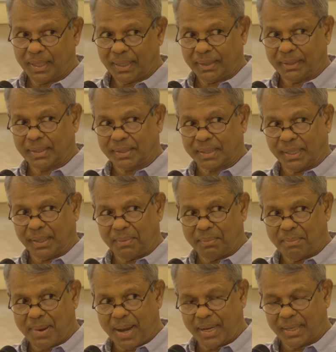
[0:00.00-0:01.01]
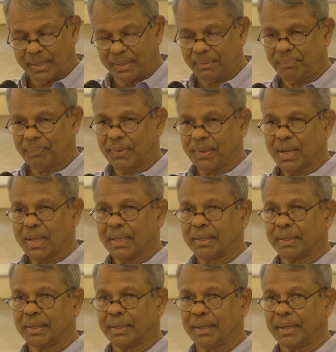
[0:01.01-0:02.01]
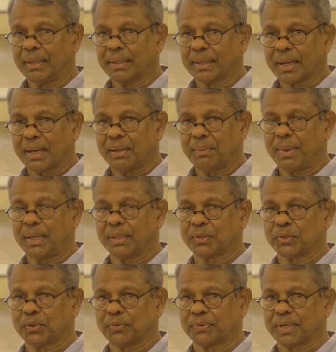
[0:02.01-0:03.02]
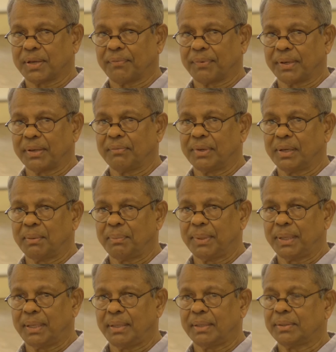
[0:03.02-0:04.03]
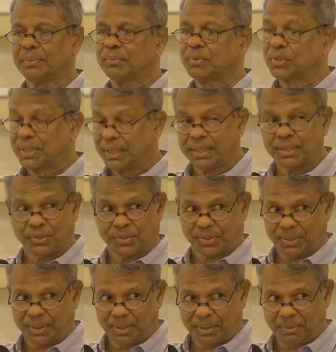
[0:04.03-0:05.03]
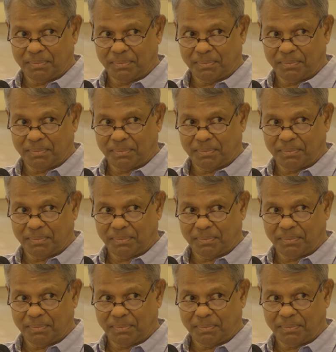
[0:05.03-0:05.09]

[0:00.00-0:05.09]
In the same manner, the entire mass of suffering will be ceased.